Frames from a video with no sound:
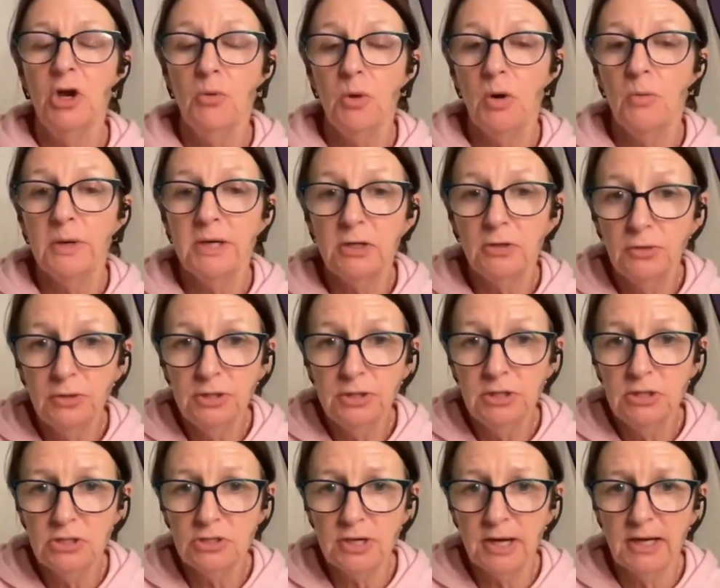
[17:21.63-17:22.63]
What we
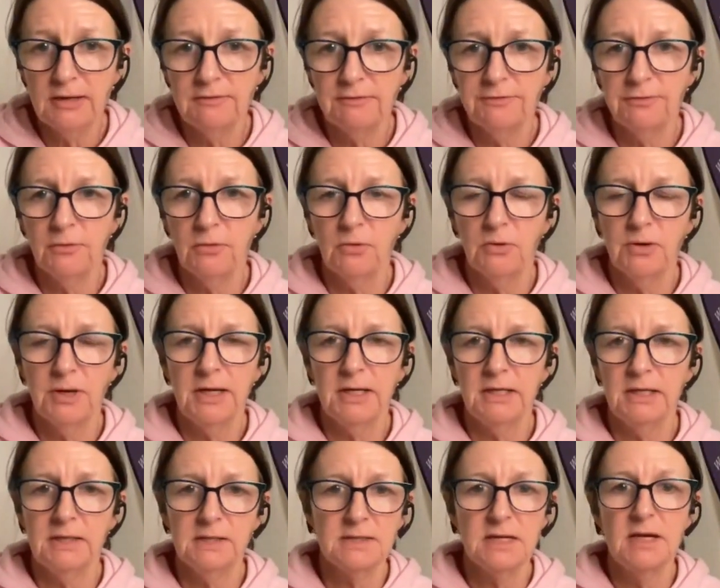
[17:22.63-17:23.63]
couldn't train for
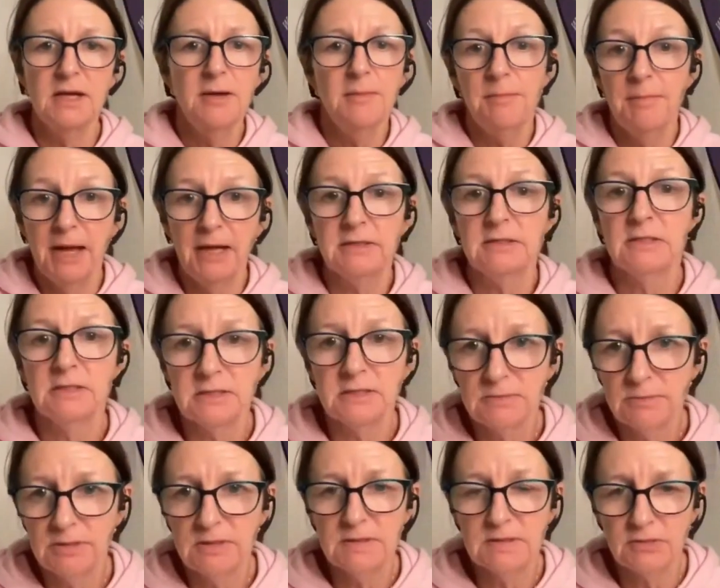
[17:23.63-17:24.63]
is mountains with
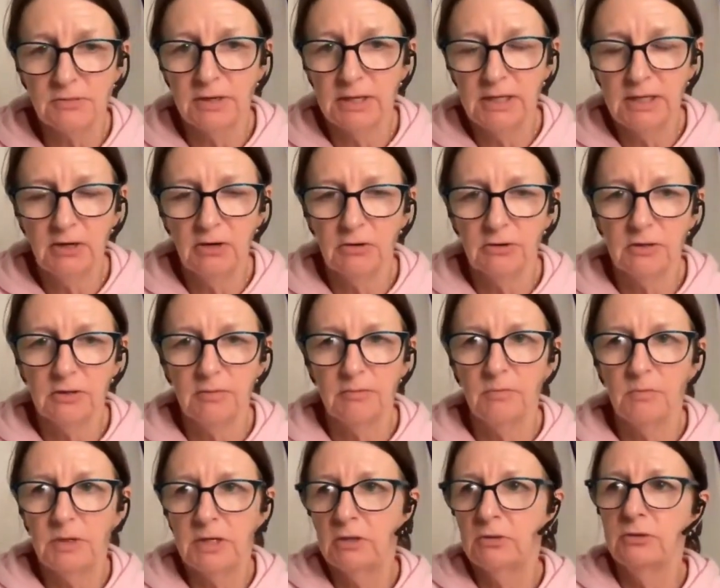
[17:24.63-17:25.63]
scree on them. We
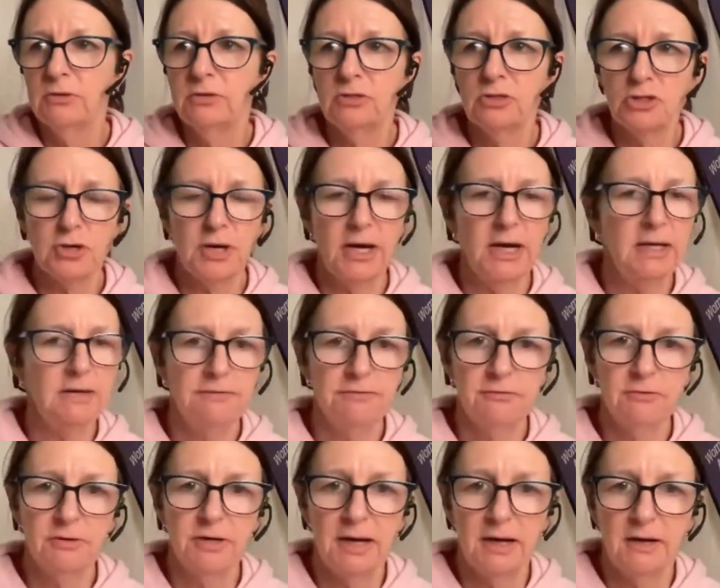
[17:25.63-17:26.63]
couldn't train for
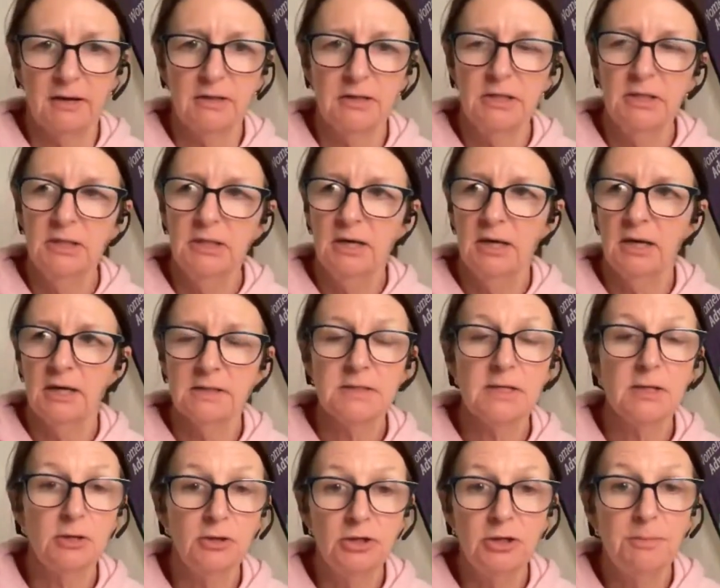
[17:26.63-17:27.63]
our Saluda
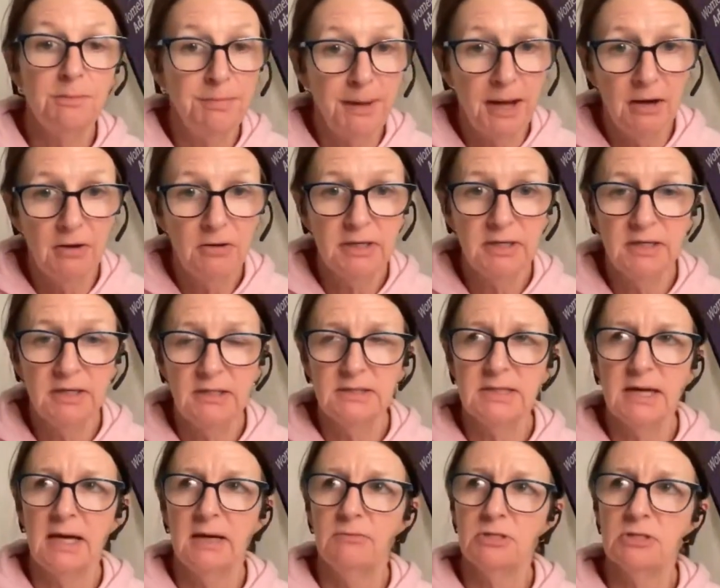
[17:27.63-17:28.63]
balcony day, which
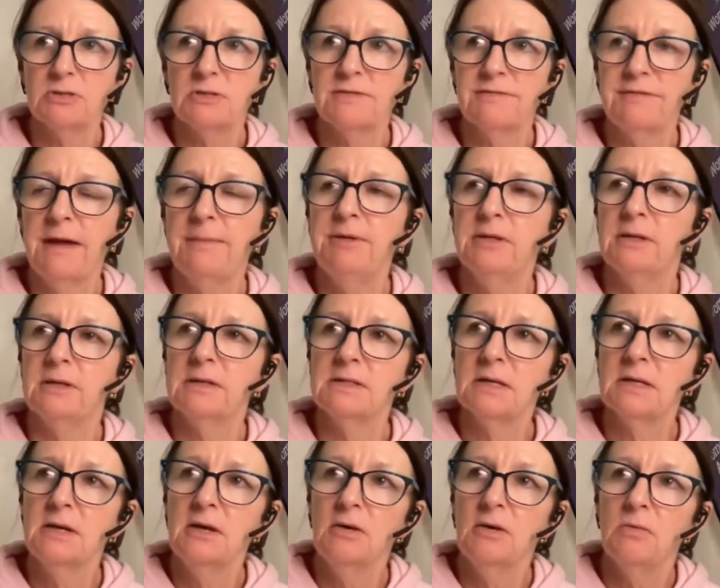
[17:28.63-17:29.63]
was fabulous,
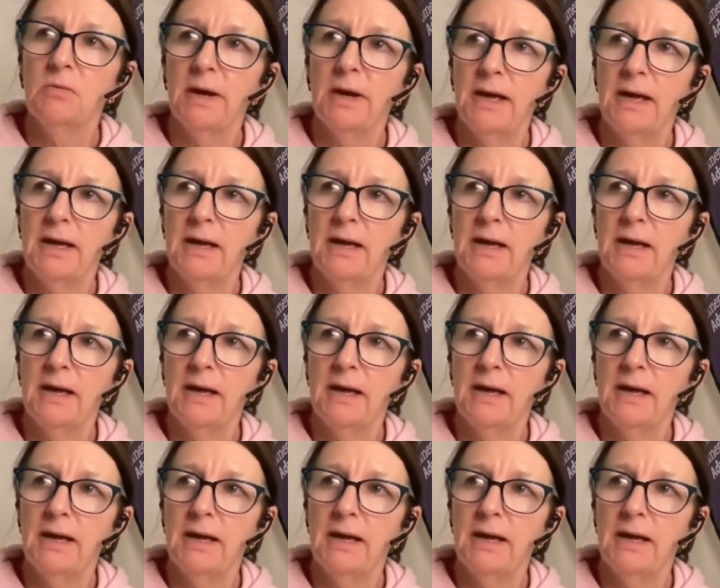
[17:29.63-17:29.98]
where